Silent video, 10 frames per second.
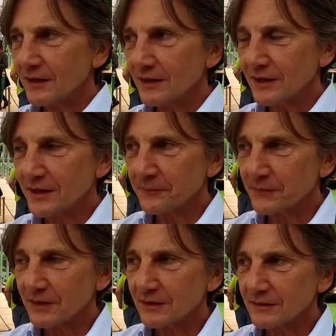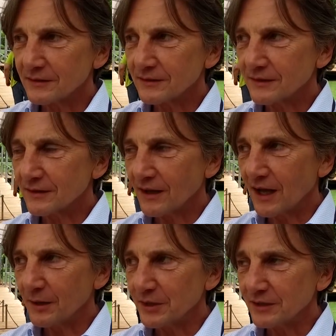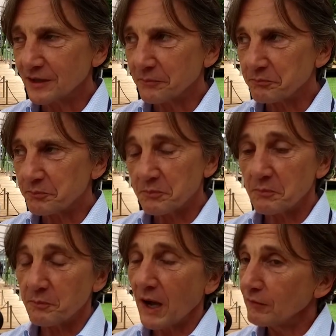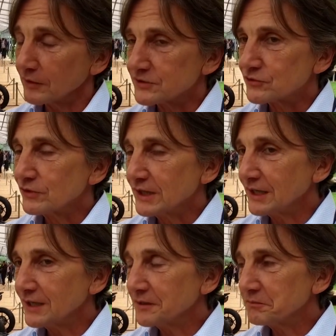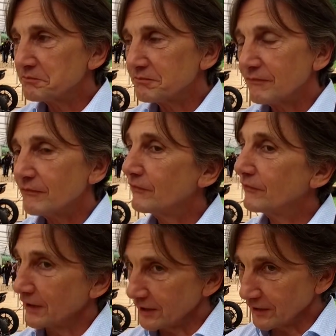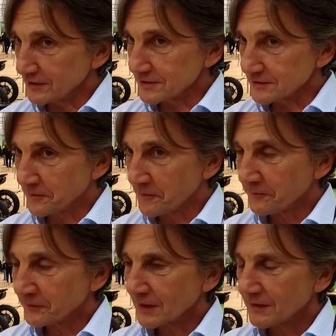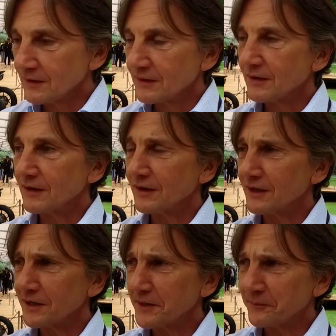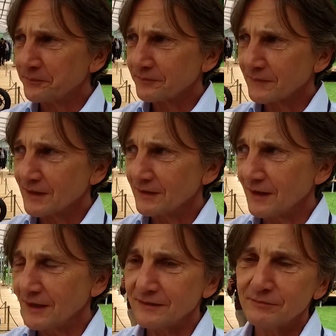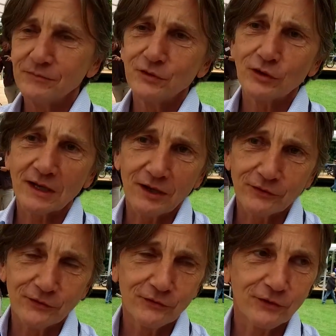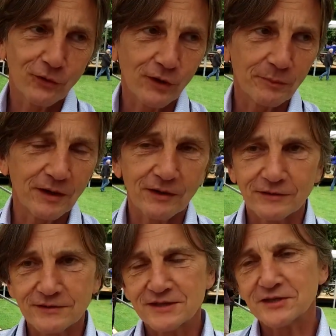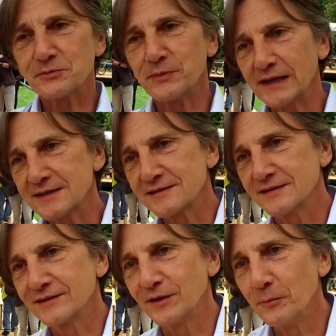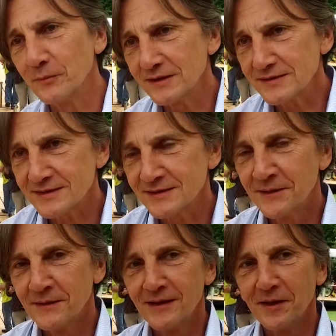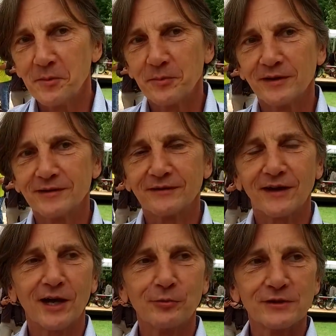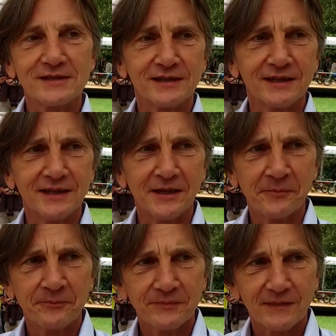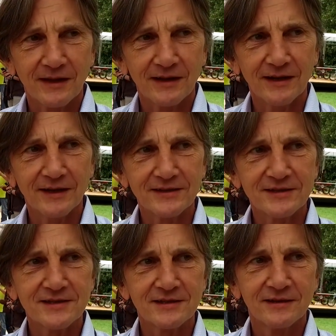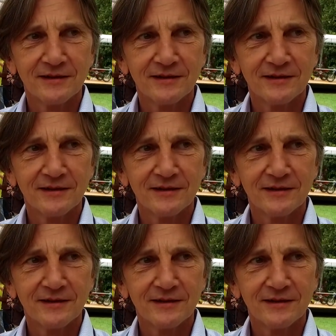I mean, the power is really very nice. I'm not allowed to talk about specs and numbers, but I would say it's